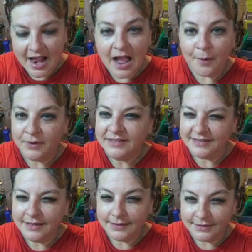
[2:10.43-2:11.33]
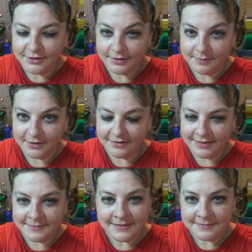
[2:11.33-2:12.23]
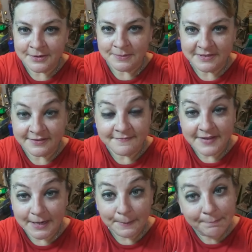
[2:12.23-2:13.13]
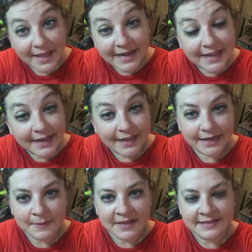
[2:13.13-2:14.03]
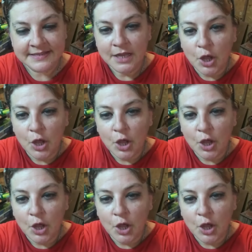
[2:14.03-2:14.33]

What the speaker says: I want to say a lot of dirty words right now because my arm is on fire, but anyways,